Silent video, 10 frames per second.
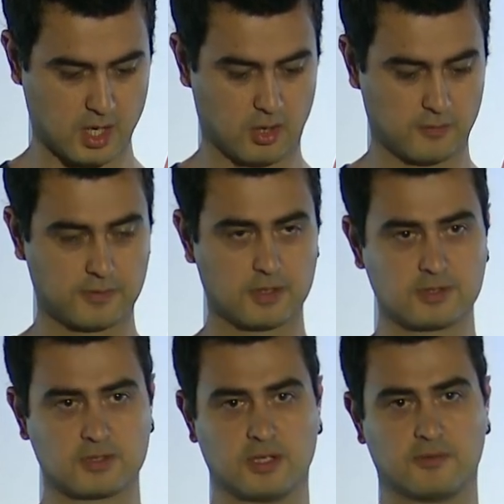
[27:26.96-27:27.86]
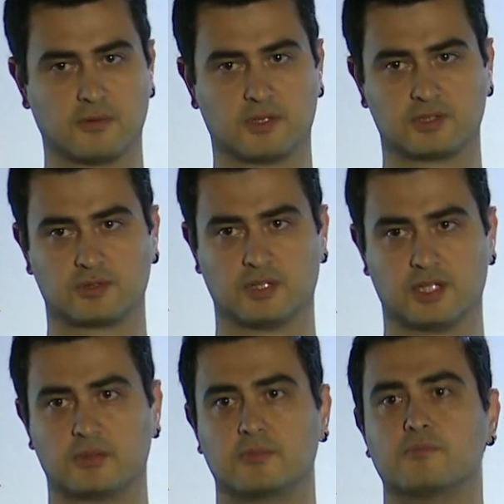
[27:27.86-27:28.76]
Of course, if you want to do
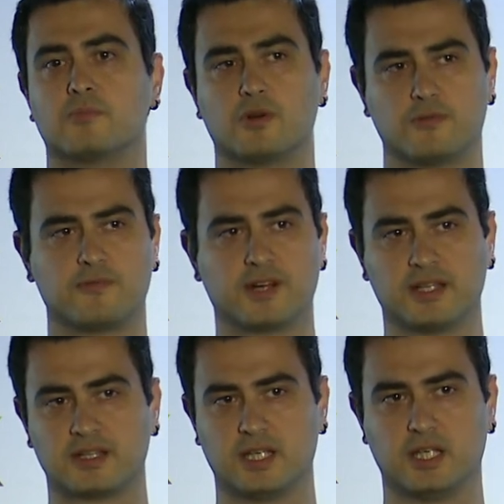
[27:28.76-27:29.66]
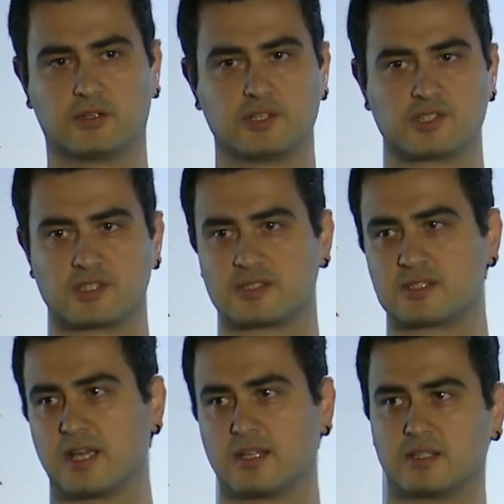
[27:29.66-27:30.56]
it more friendly, you can just
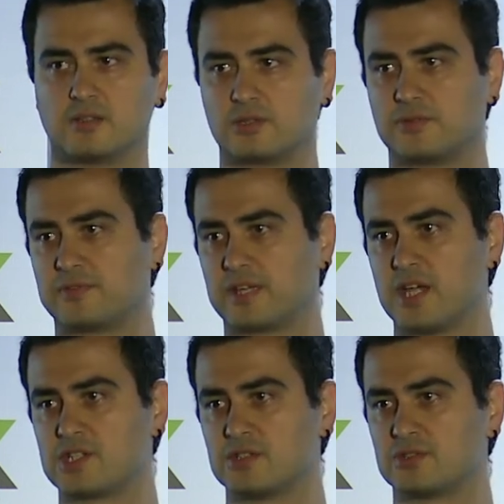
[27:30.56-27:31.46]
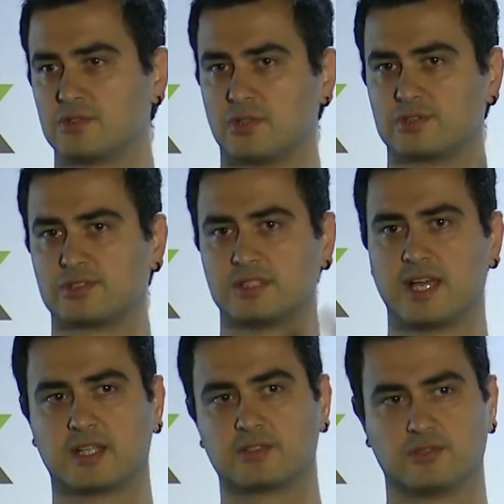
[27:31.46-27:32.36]
send notifications to your
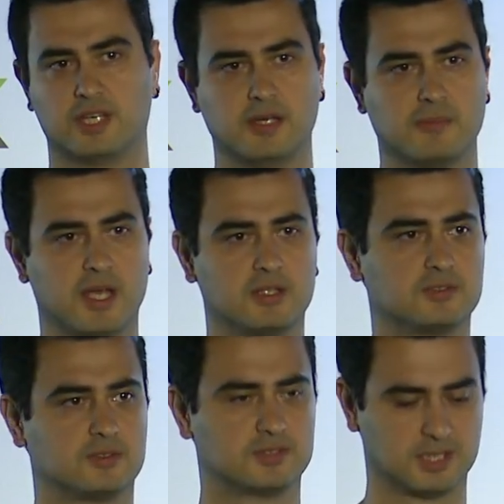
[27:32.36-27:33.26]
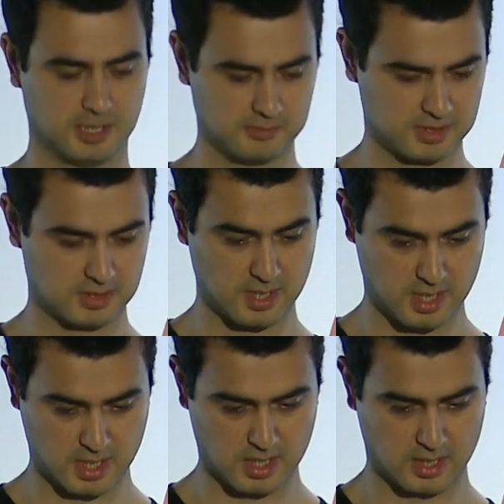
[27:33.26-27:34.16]
Slack, to email, to the teams,
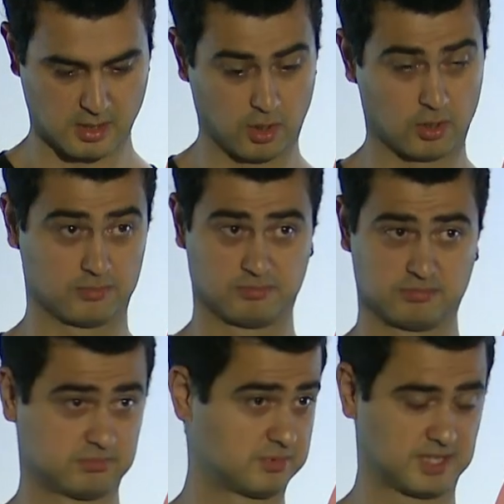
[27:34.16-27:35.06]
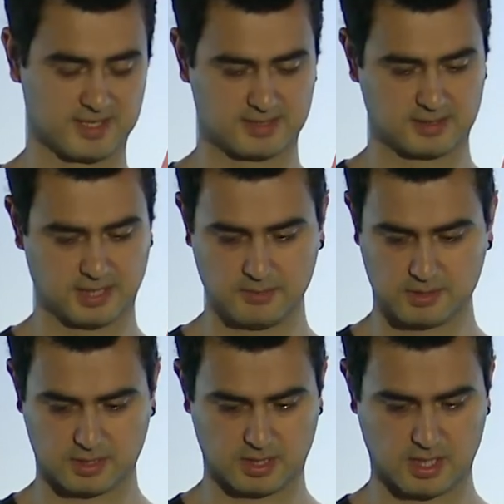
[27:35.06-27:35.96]
or test teams,